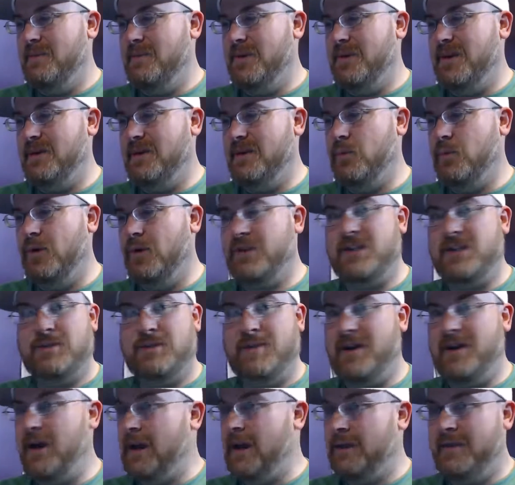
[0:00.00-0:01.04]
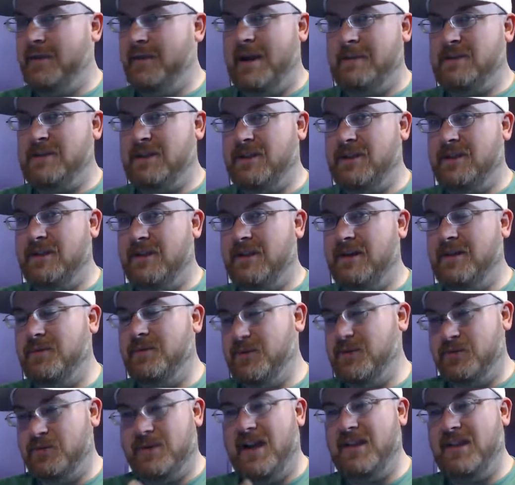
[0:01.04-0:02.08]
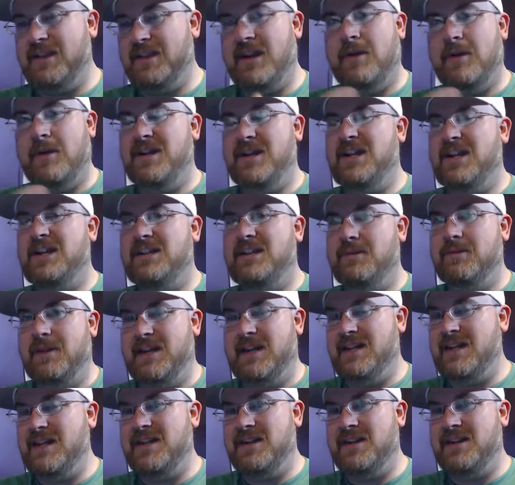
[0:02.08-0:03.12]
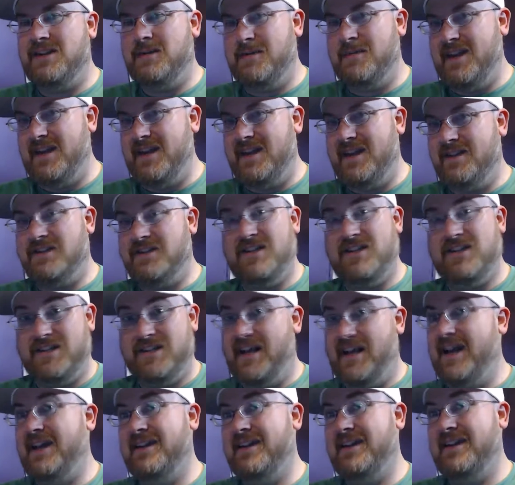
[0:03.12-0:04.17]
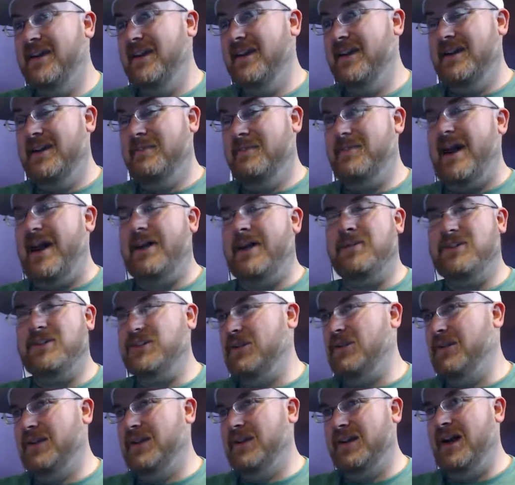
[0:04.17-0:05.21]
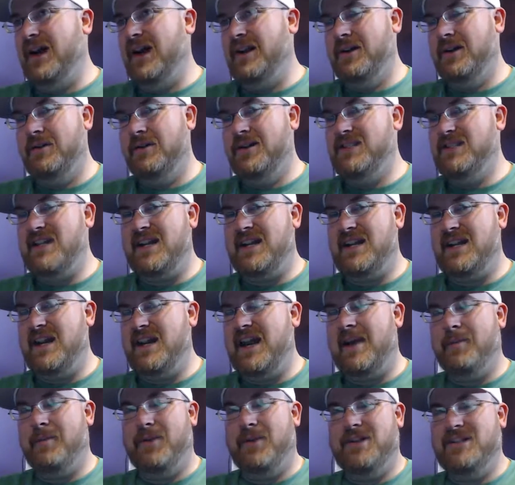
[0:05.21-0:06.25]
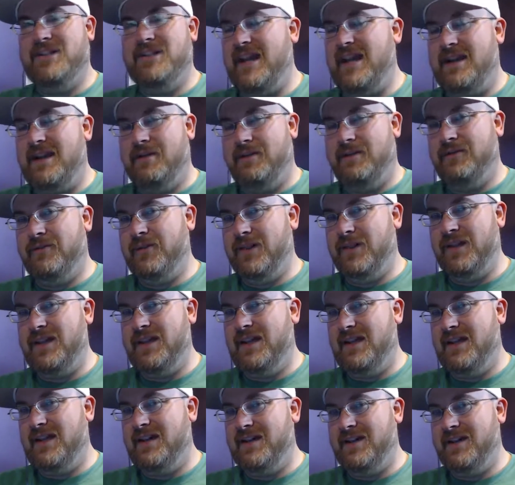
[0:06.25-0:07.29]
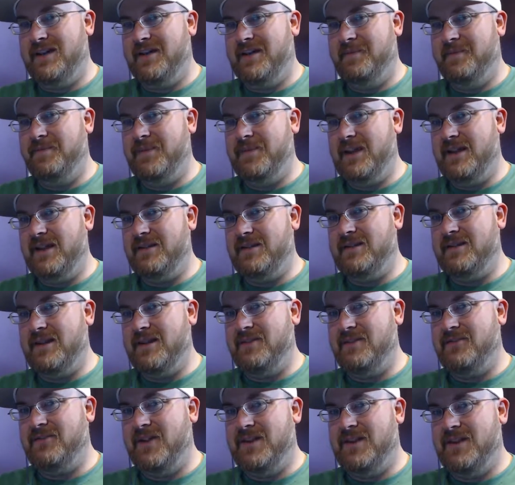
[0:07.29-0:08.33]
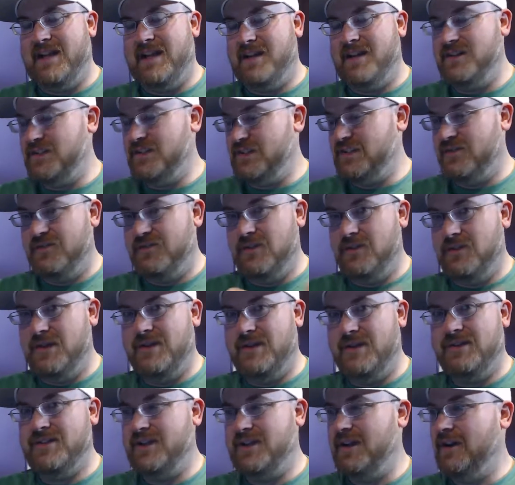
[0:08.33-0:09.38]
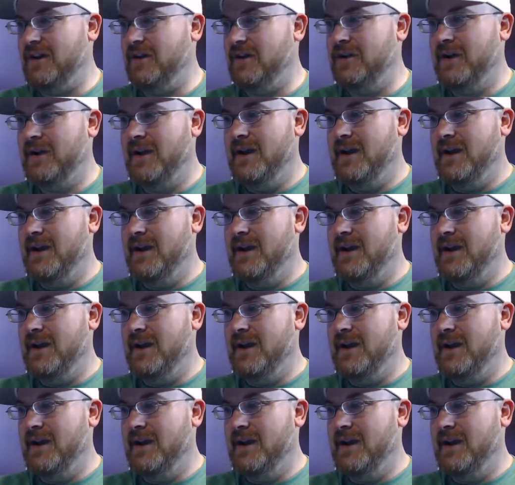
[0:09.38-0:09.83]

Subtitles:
But it worked his way all the way up to third and was right there where he needed to be, just like back when Joey Logano and Denny Hamlin tangled for the lead at Fontana just a few years ago.